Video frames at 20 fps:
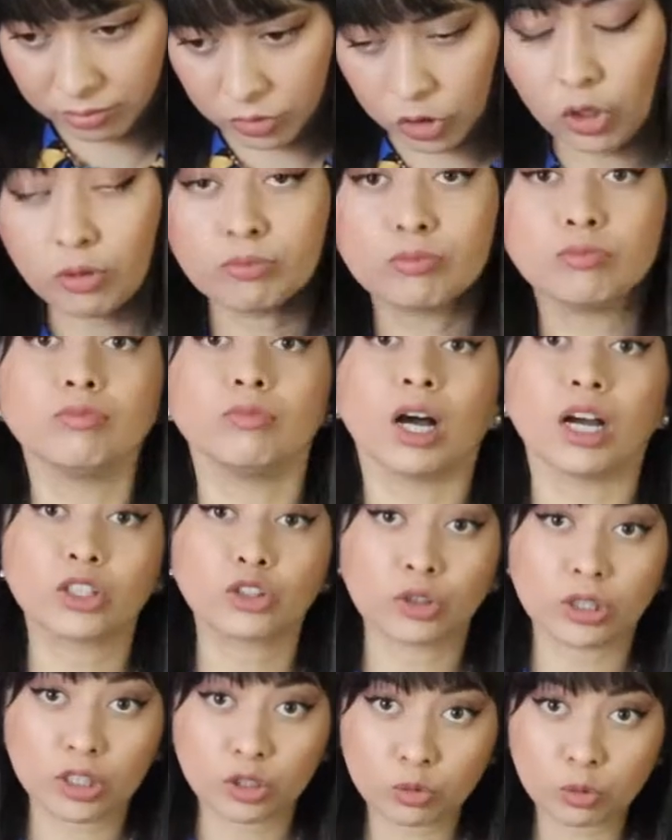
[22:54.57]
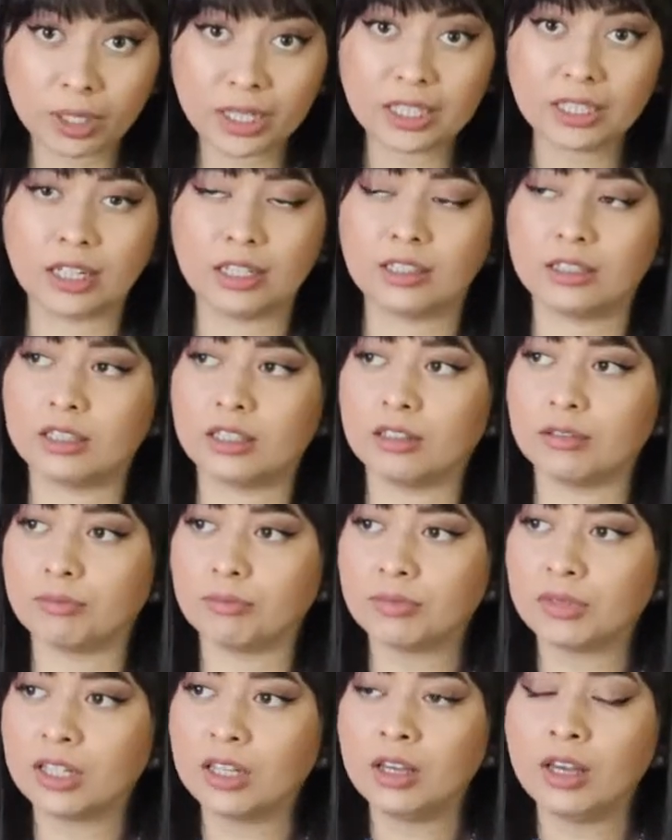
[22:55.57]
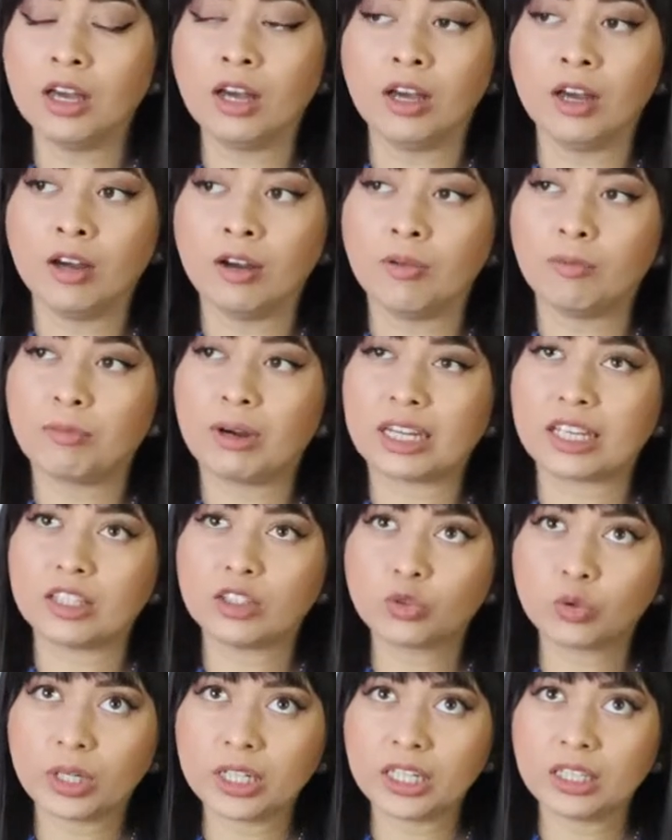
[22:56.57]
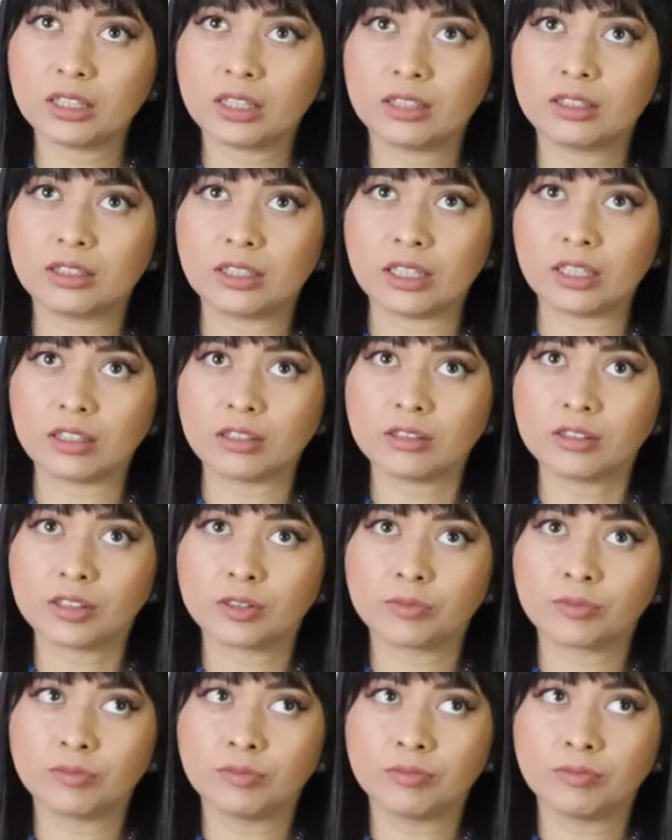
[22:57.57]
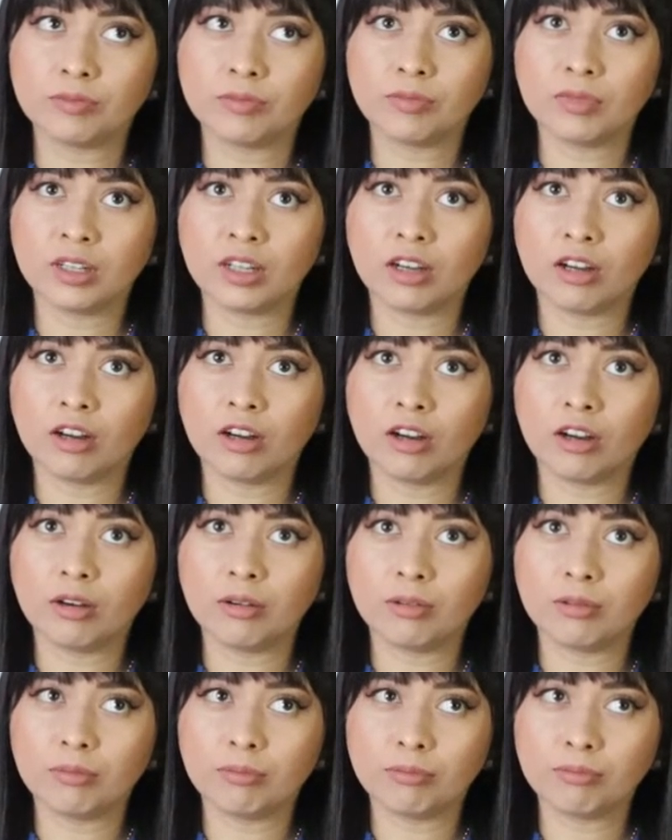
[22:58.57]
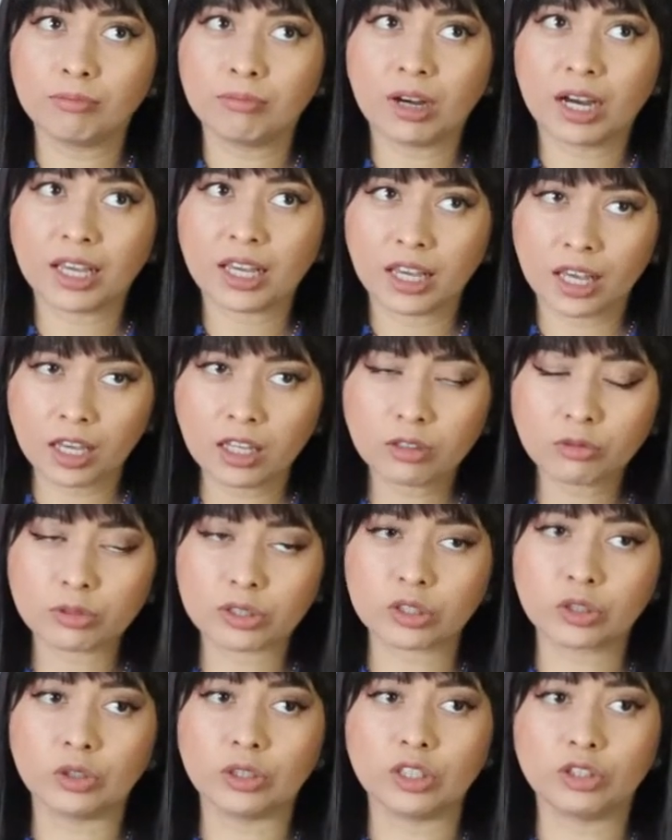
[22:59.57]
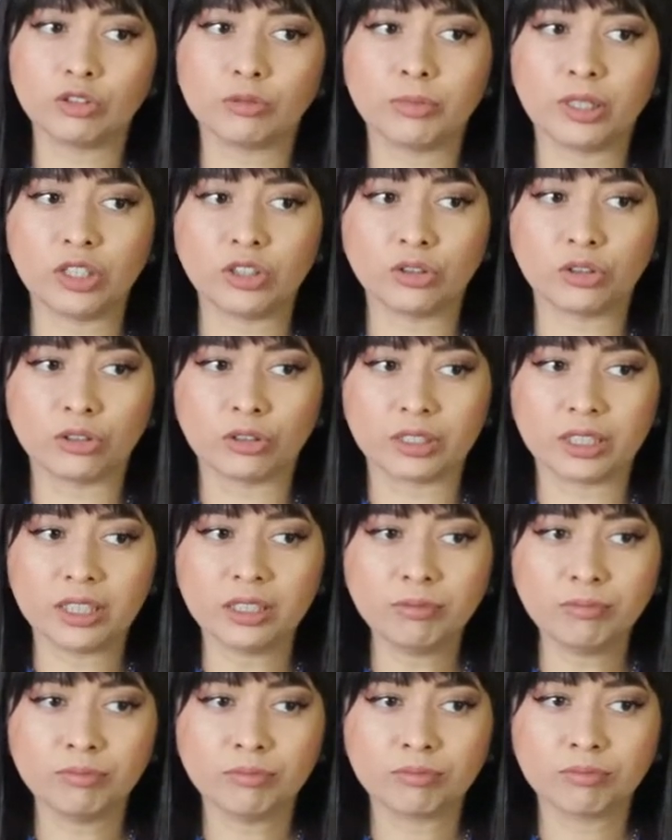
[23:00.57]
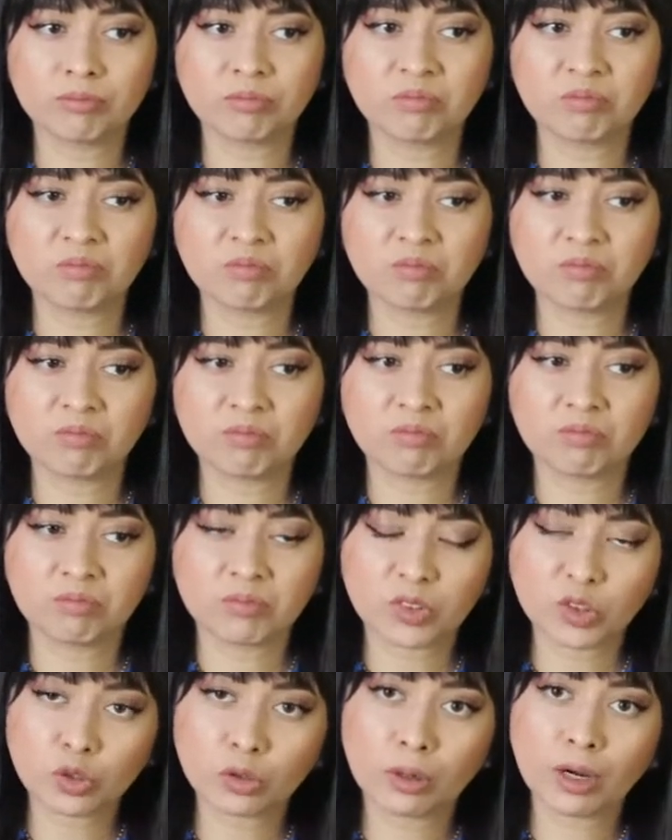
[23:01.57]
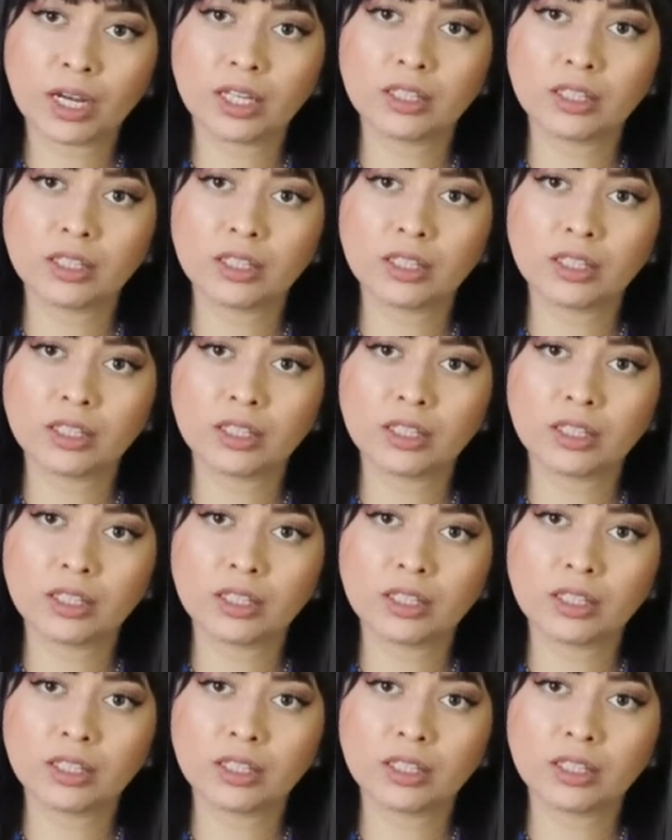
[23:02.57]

no, actually 2019, back in 2019, my aunt was going to Medjugorje, so